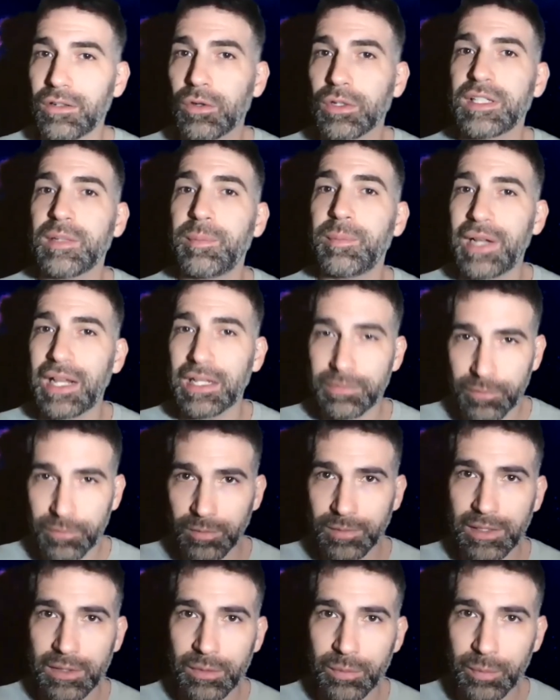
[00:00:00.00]
or the
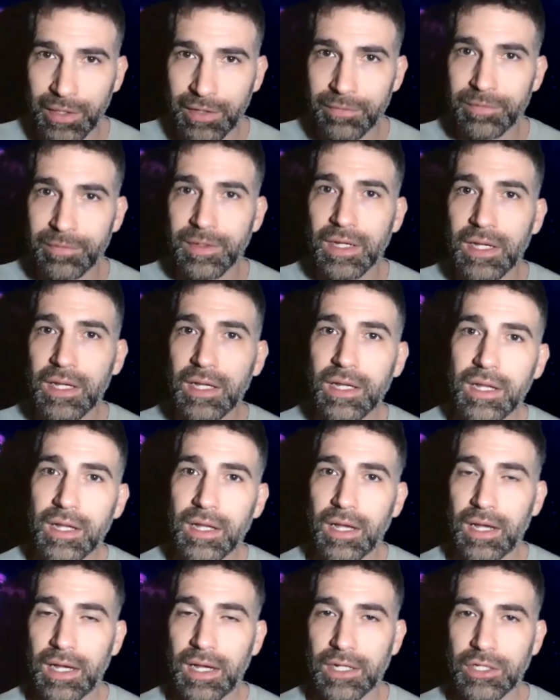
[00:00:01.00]
platform that we've
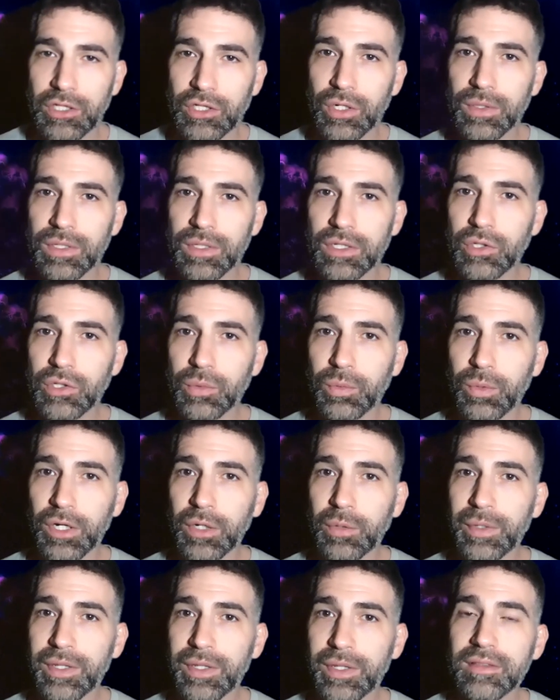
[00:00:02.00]
chosen to
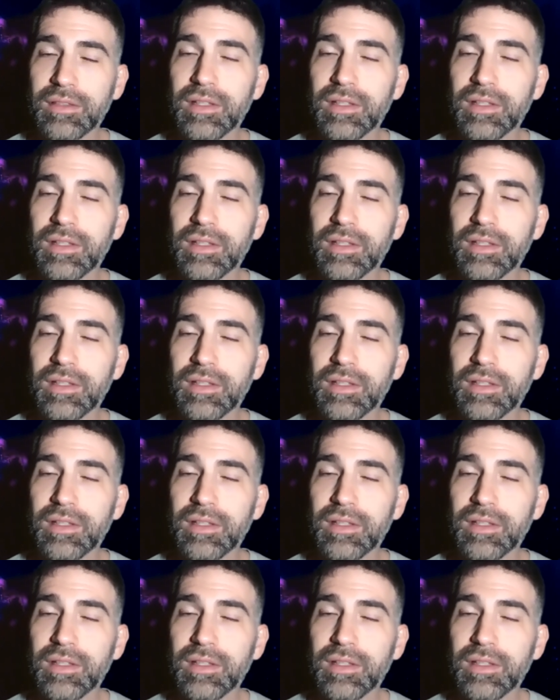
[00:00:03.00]
work with,